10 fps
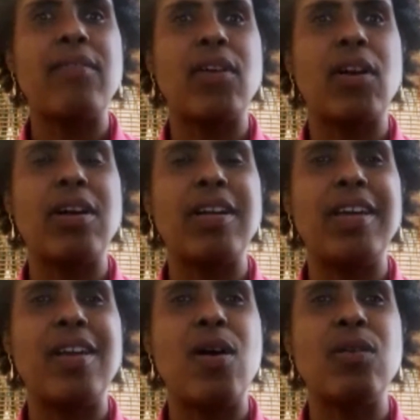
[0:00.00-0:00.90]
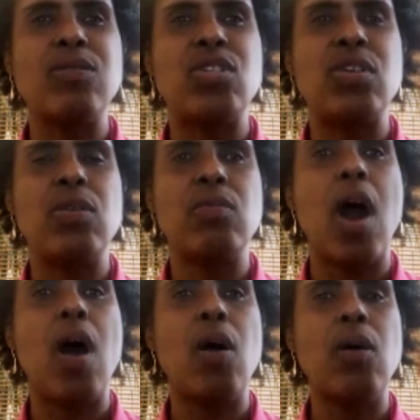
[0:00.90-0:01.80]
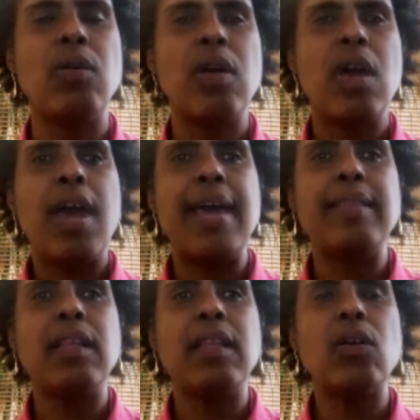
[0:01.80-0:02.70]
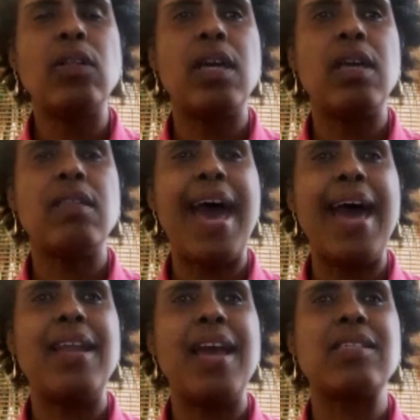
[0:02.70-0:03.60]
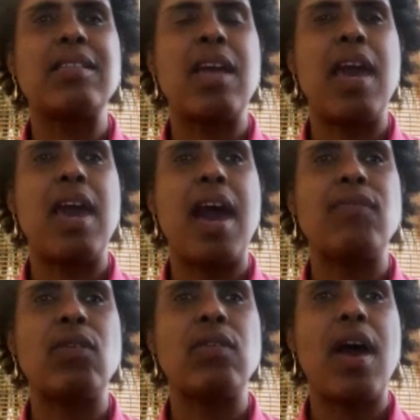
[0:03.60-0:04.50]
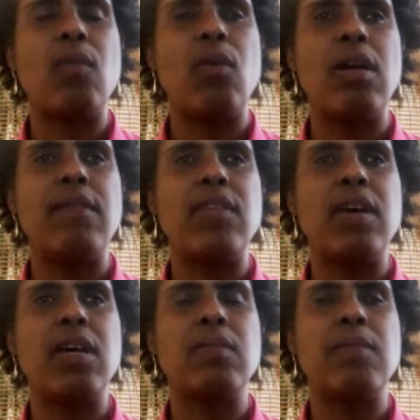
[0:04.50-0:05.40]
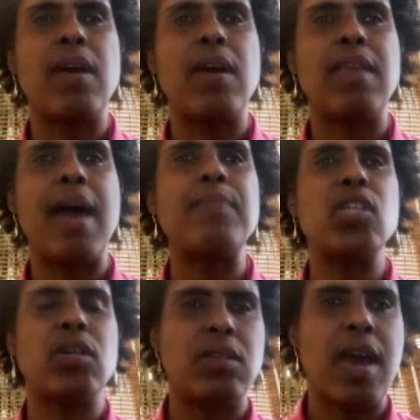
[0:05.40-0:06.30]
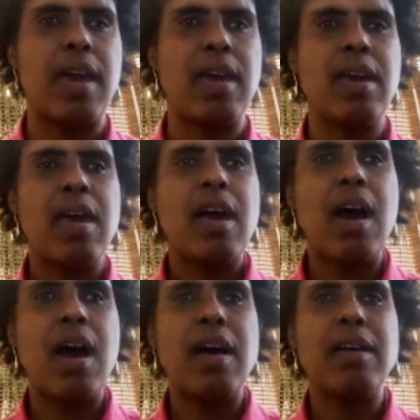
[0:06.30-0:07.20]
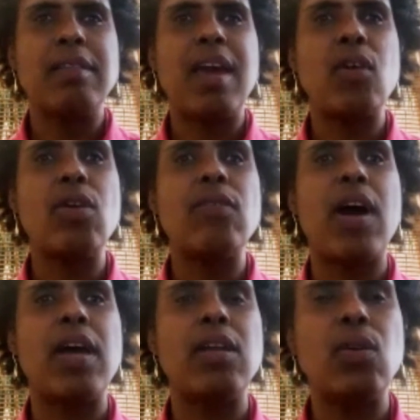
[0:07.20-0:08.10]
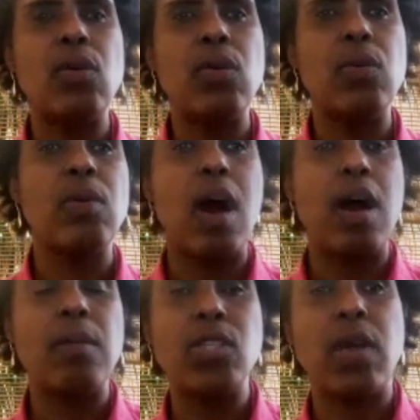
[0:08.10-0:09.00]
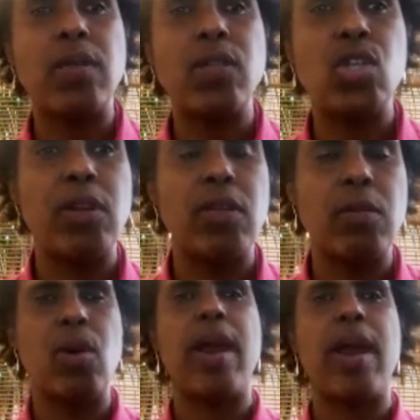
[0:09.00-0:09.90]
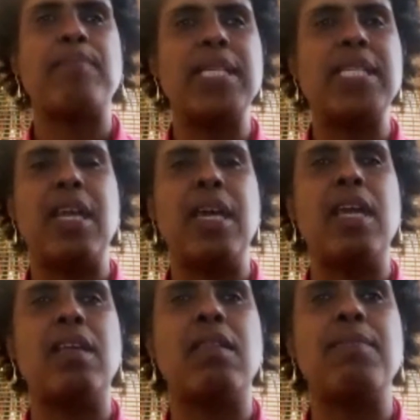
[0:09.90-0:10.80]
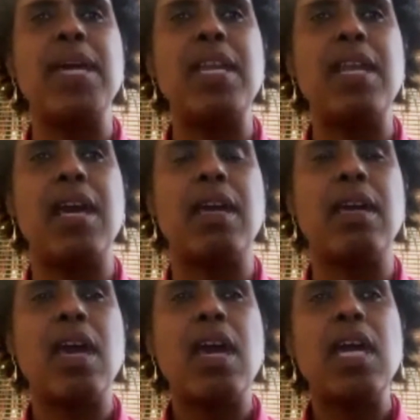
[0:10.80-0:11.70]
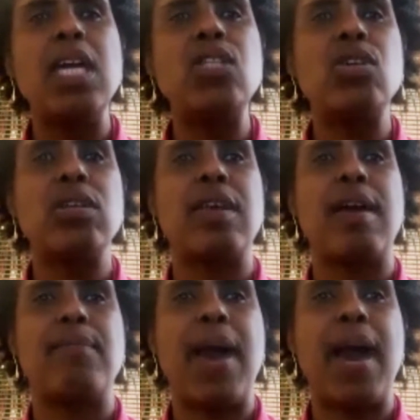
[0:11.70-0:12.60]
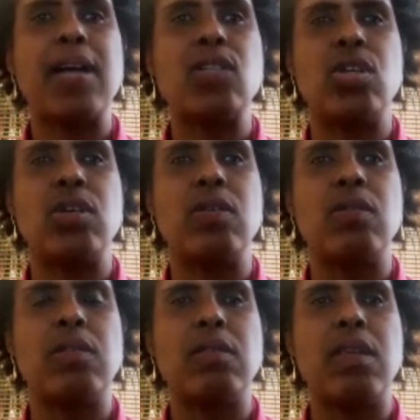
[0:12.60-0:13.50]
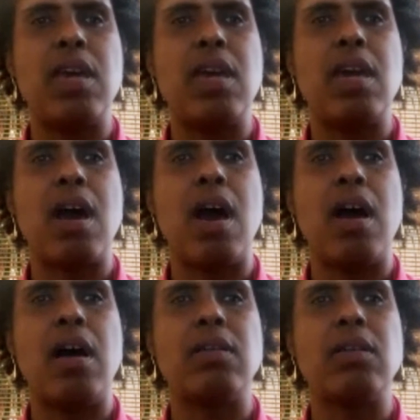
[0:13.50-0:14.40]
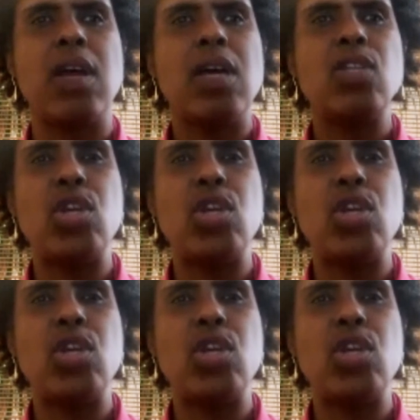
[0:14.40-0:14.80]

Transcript: uh, sighted or whatever, you know, to know. And literally that next day after that, one of the, that particular day, Uh, Kevin Irvine, who um, was on the chairman of the board, happened to be sitting in in the meeting. He took that back to